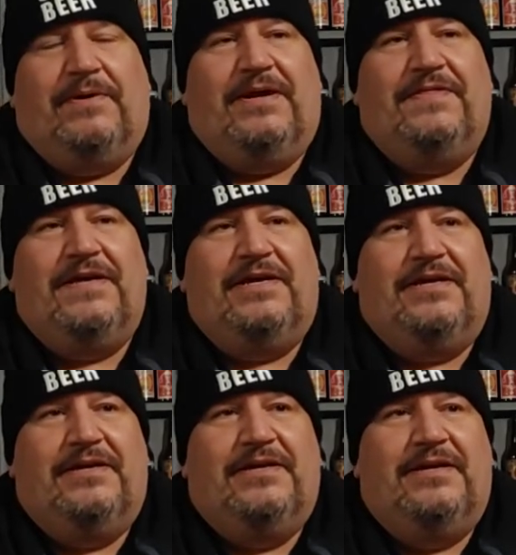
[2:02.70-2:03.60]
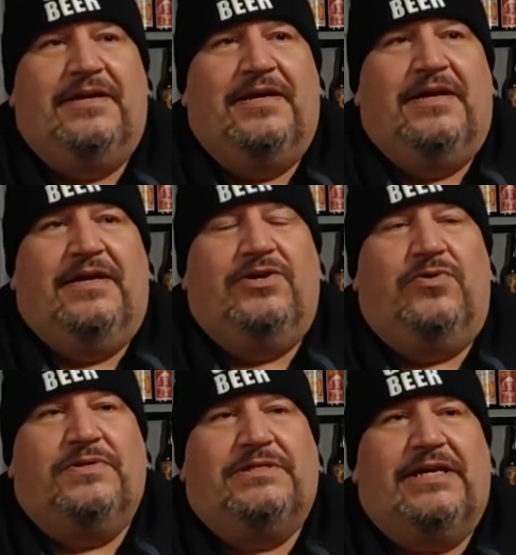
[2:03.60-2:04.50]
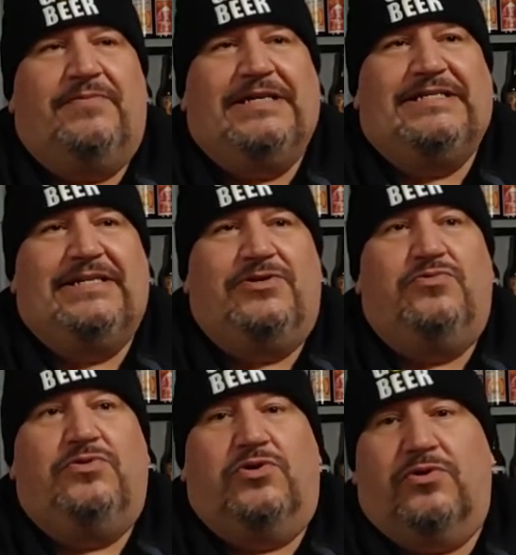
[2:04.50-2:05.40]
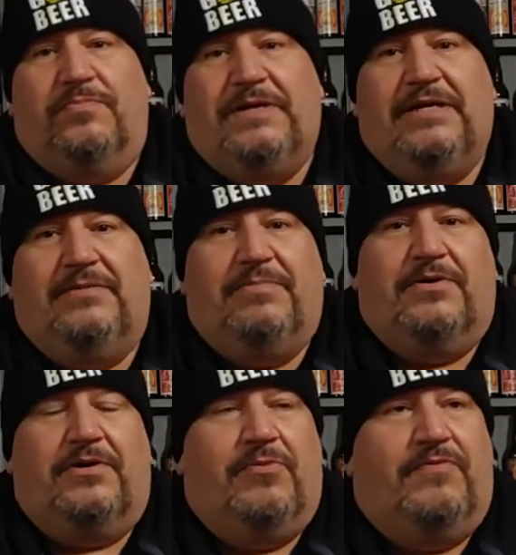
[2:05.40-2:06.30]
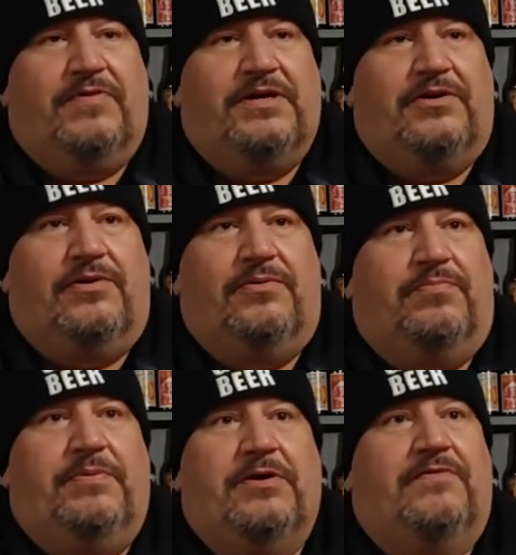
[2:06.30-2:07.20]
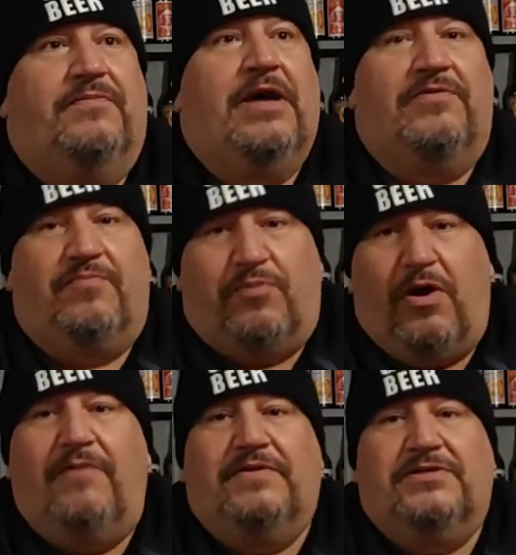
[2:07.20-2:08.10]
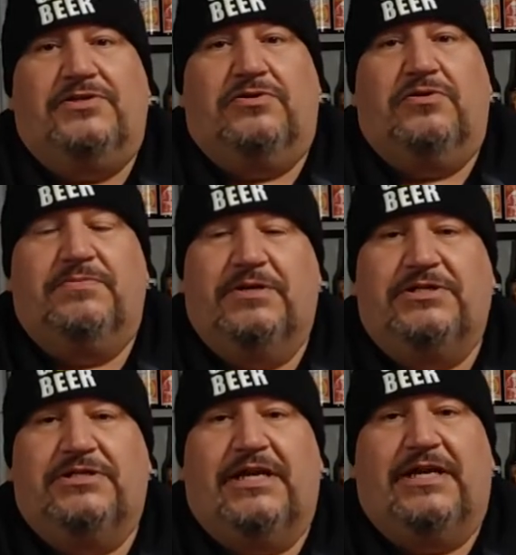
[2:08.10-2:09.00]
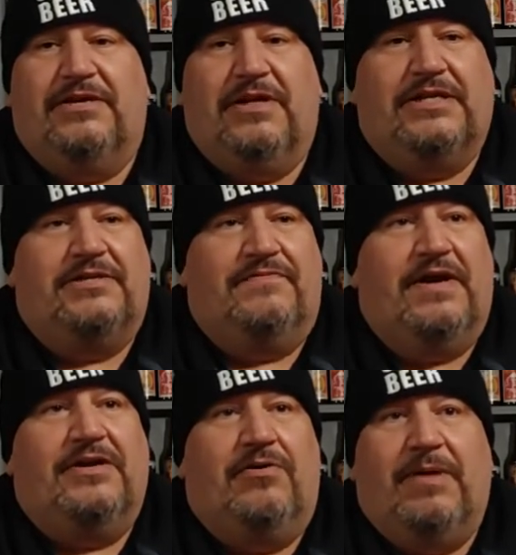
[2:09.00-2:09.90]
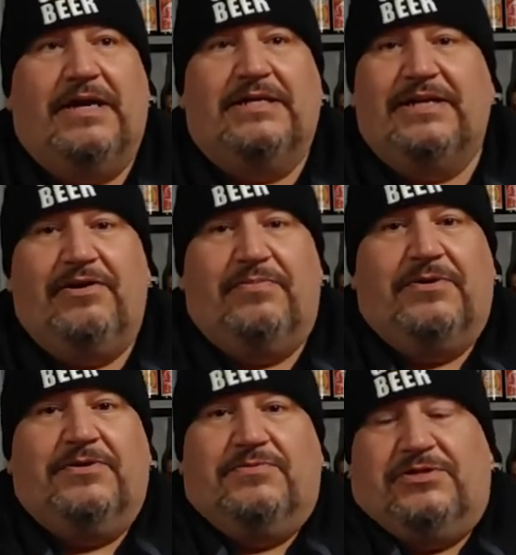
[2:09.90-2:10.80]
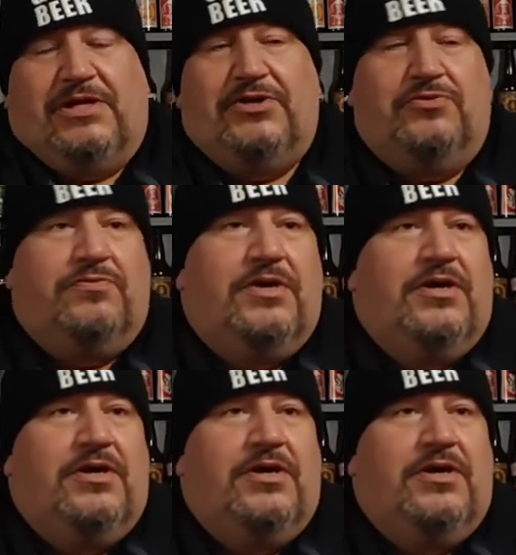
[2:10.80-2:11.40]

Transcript: here, and I think, you know, it's like when I see a new European beer come over here, beer from out of province, you know, as much as I like to find all my Ontario beers, which I do